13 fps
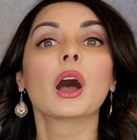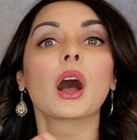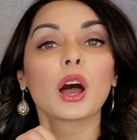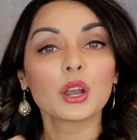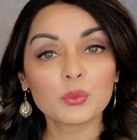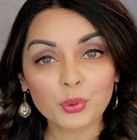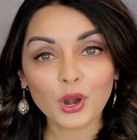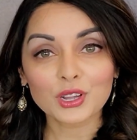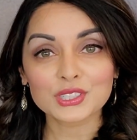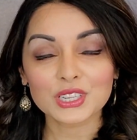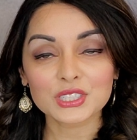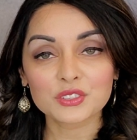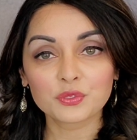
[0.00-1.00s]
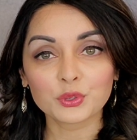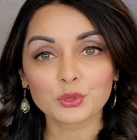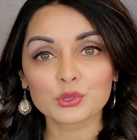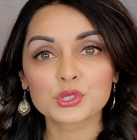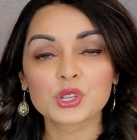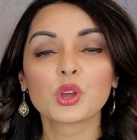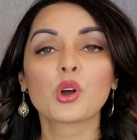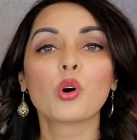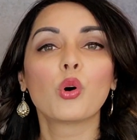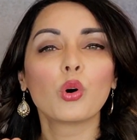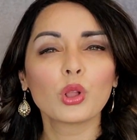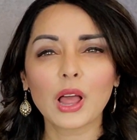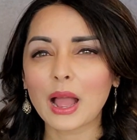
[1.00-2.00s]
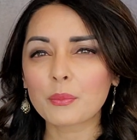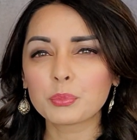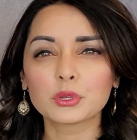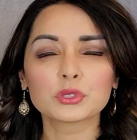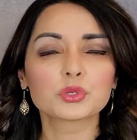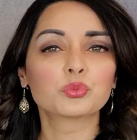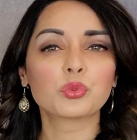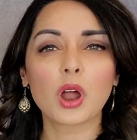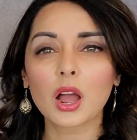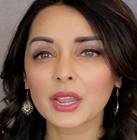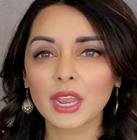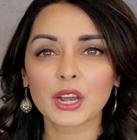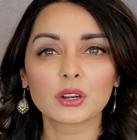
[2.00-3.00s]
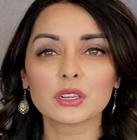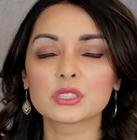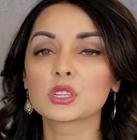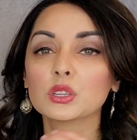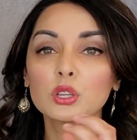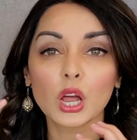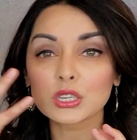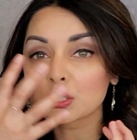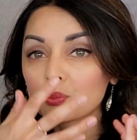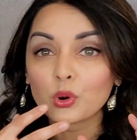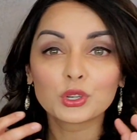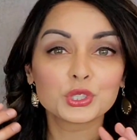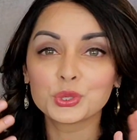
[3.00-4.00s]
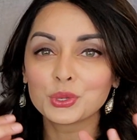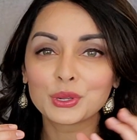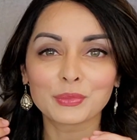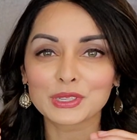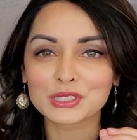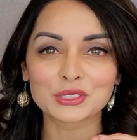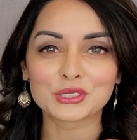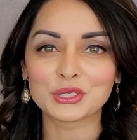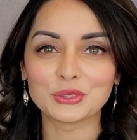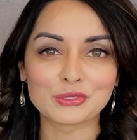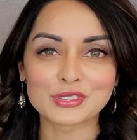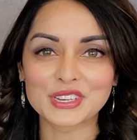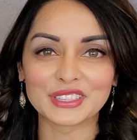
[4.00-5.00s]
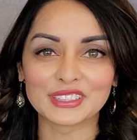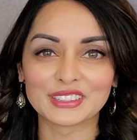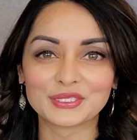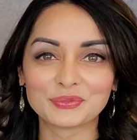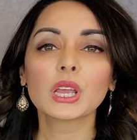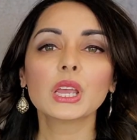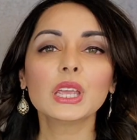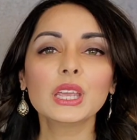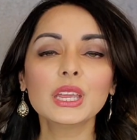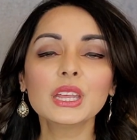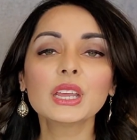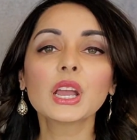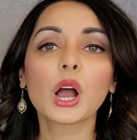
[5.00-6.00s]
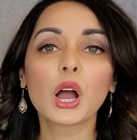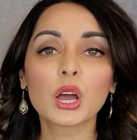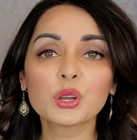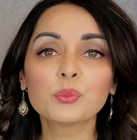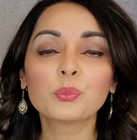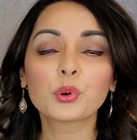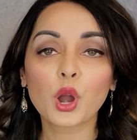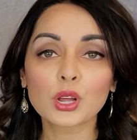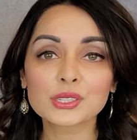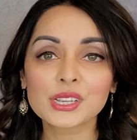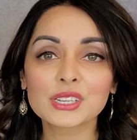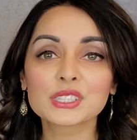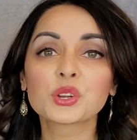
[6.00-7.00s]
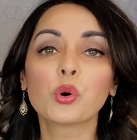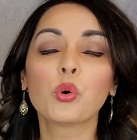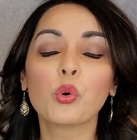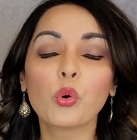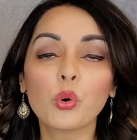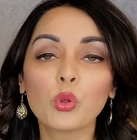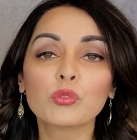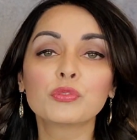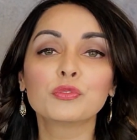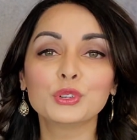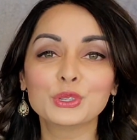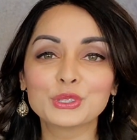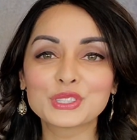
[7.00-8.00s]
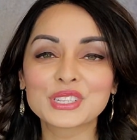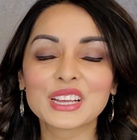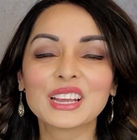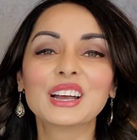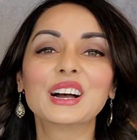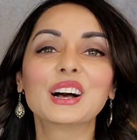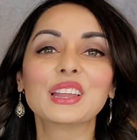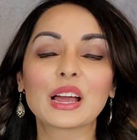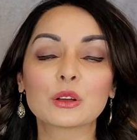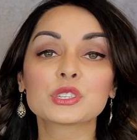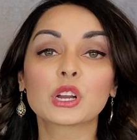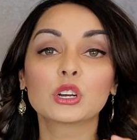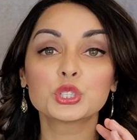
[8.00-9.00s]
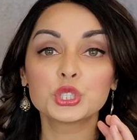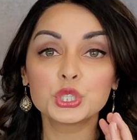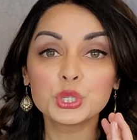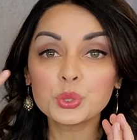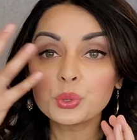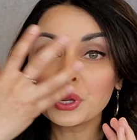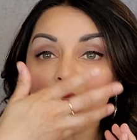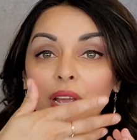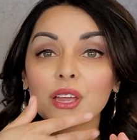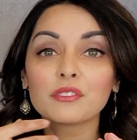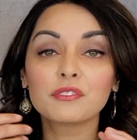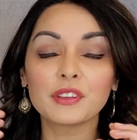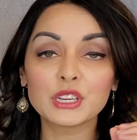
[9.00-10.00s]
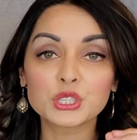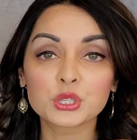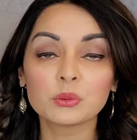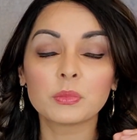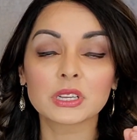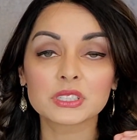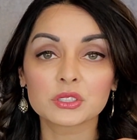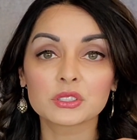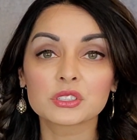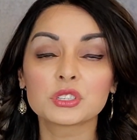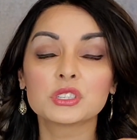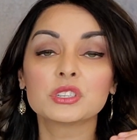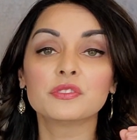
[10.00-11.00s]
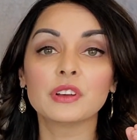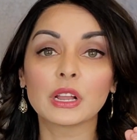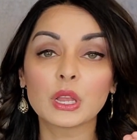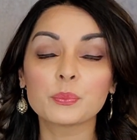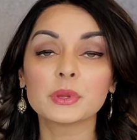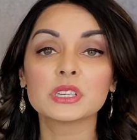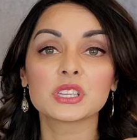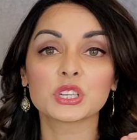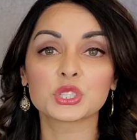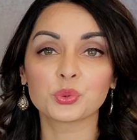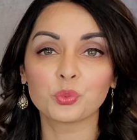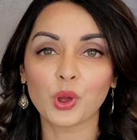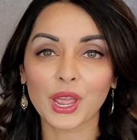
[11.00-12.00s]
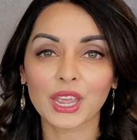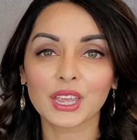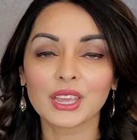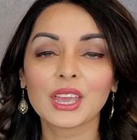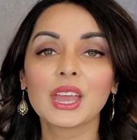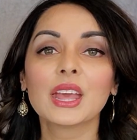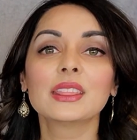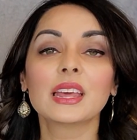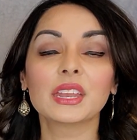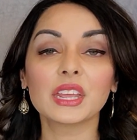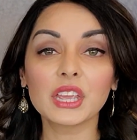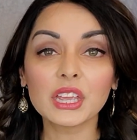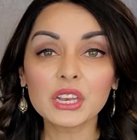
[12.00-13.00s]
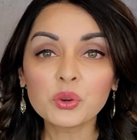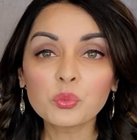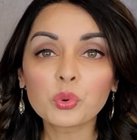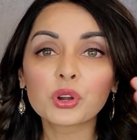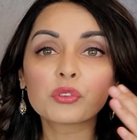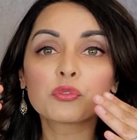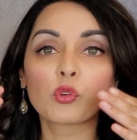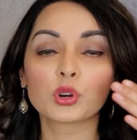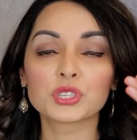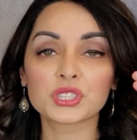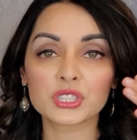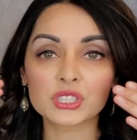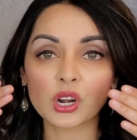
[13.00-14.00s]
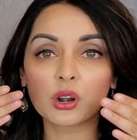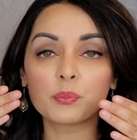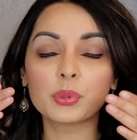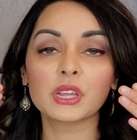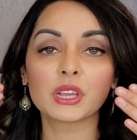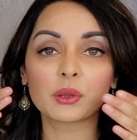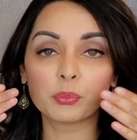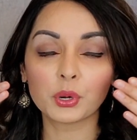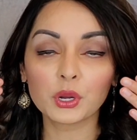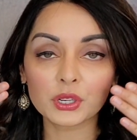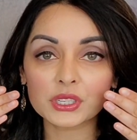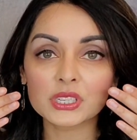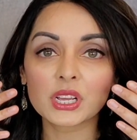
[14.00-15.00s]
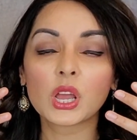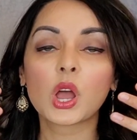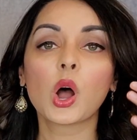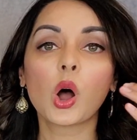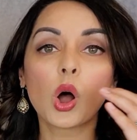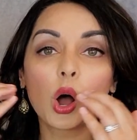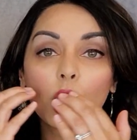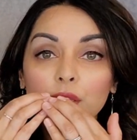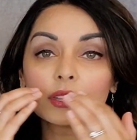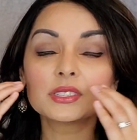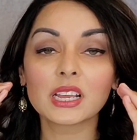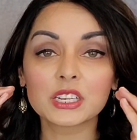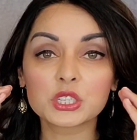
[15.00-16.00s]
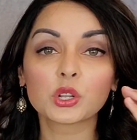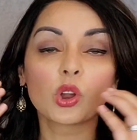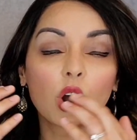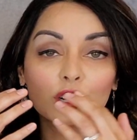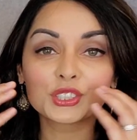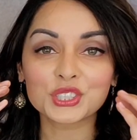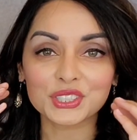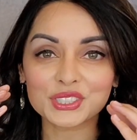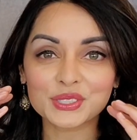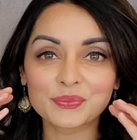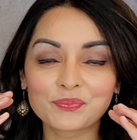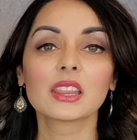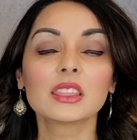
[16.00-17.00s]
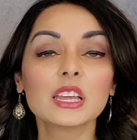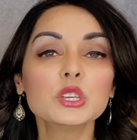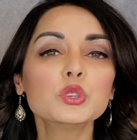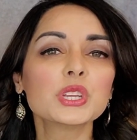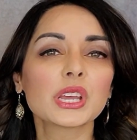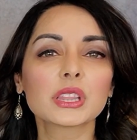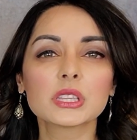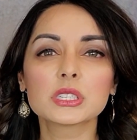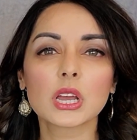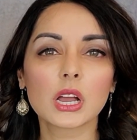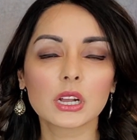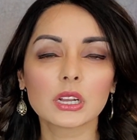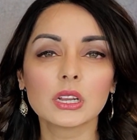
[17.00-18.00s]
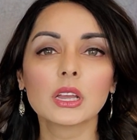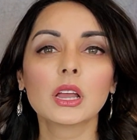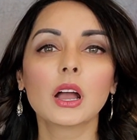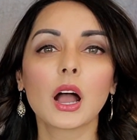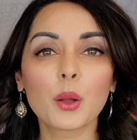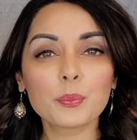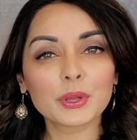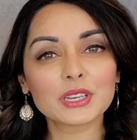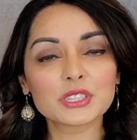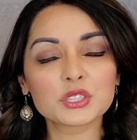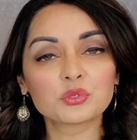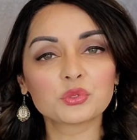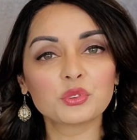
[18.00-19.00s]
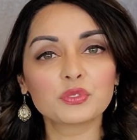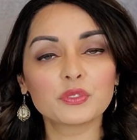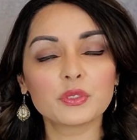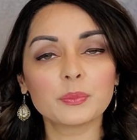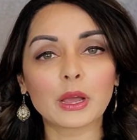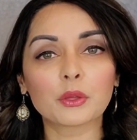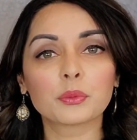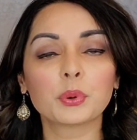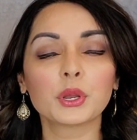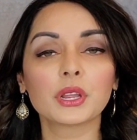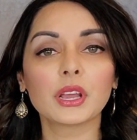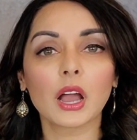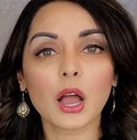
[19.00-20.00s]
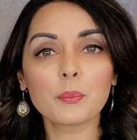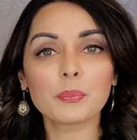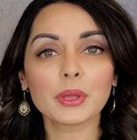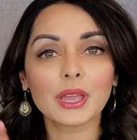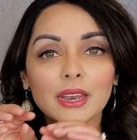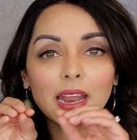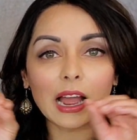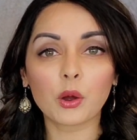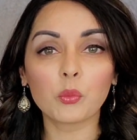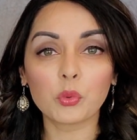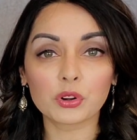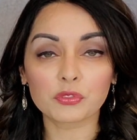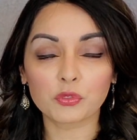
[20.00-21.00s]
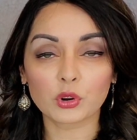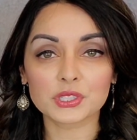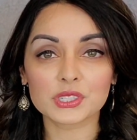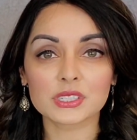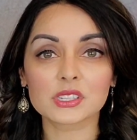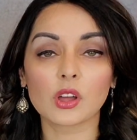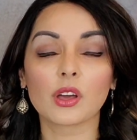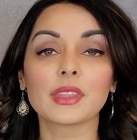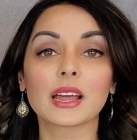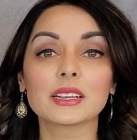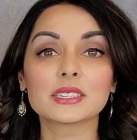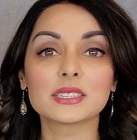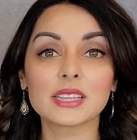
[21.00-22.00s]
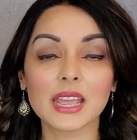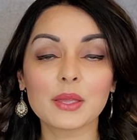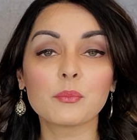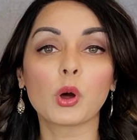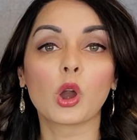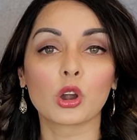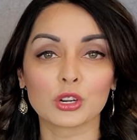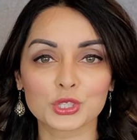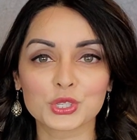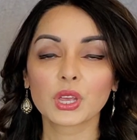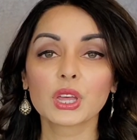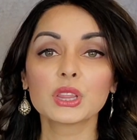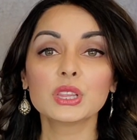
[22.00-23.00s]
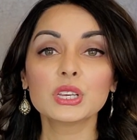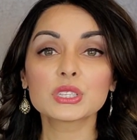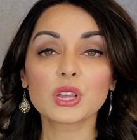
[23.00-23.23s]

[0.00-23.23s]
unprocessed foods. Whole apples, raw carrots, lots more chewing muscles used here. Eating unprocessed whole foods allows our chewing and facial muscles to develop in such a way that inward forces are being put on the dental arches. Then you take the tongue up against the roof of the mouth, putting up and outward forces on that same arch. These